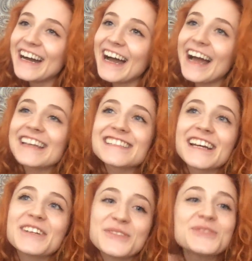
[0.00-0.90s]
and I
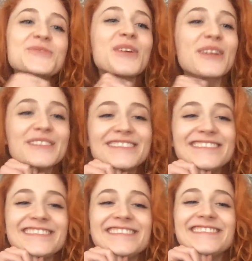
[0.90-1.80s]
couldn't run
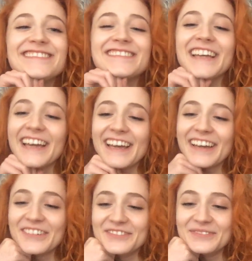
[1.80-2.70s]

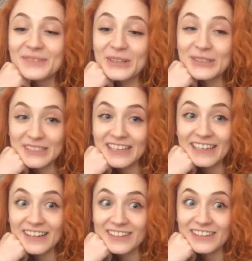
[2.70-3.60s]
because I
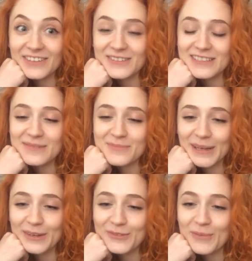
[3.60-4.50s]
literally was
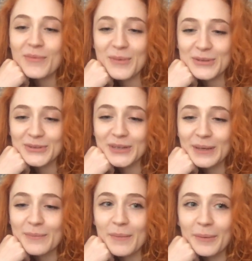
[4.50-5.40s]
limping from the muscle in
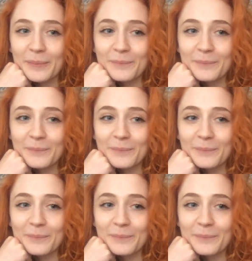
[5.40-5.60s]
my bum.